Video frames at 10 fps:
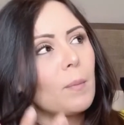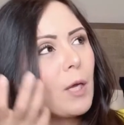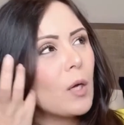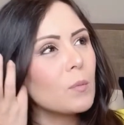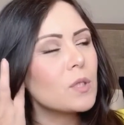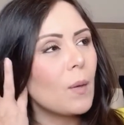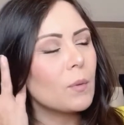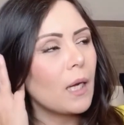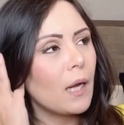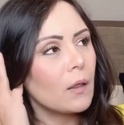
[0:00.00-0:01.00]
becomes
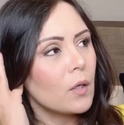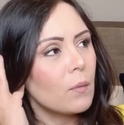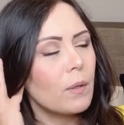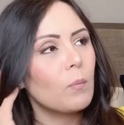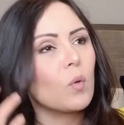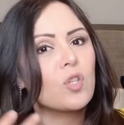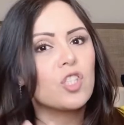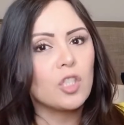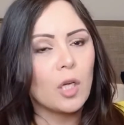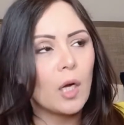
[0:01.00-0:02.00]
something a little bit more
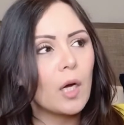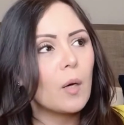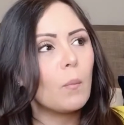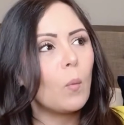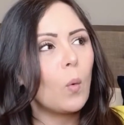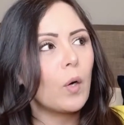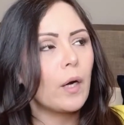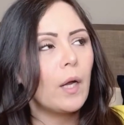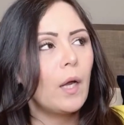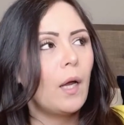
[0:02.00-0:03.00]
sheer, more